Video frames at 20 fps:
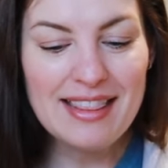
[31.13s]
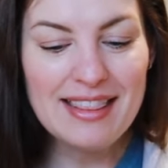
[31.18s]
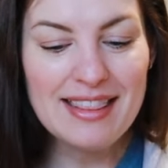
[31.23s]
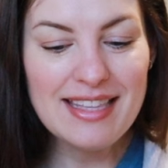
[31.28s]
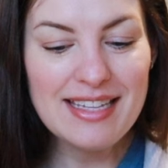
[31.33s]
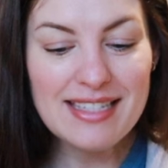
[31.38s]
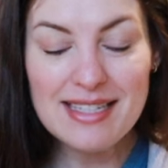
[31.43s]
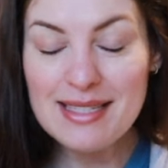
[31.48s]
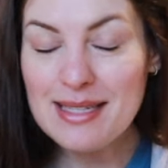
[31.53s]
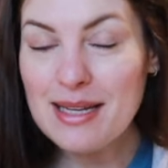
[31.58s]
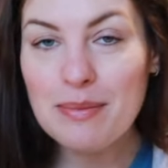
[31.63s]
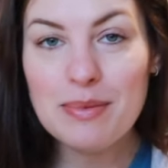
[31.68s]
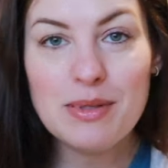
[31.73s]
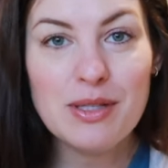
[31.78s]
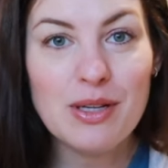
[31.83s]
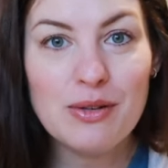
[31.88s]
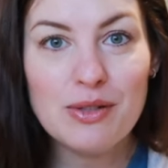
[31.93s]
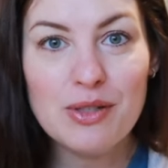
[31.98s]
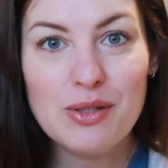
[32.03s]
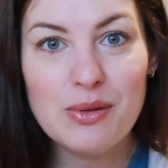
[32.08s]
This is
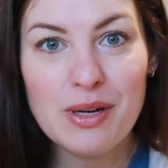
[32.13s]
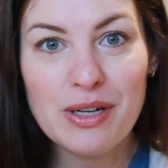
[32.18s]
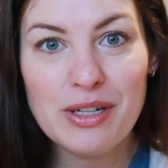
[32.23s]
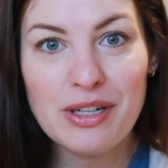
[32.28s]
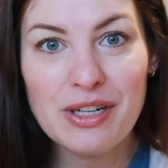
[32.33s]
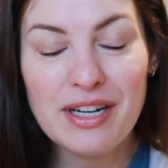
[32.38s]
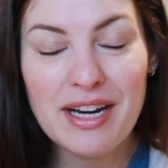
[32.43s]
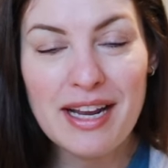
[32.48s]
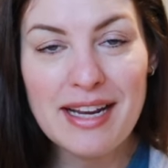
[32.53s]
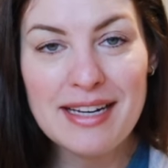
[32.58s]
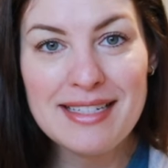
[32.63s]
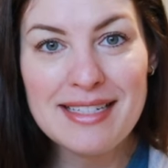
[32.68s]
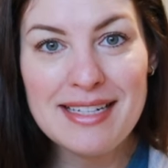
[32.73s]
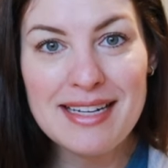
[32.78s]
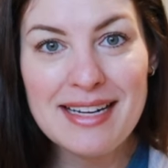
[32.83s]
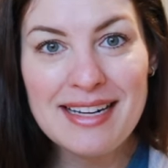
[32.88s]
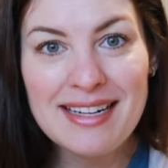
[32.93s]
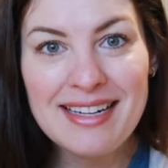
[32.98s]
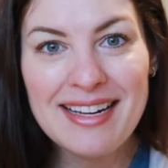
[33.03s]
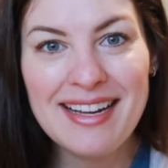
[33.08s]
episode two hundred
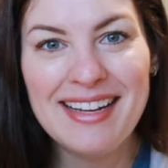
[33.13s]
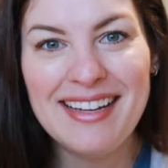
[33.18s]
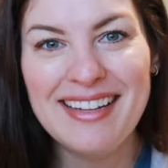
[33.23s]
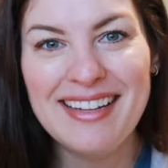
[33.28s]
eighteen.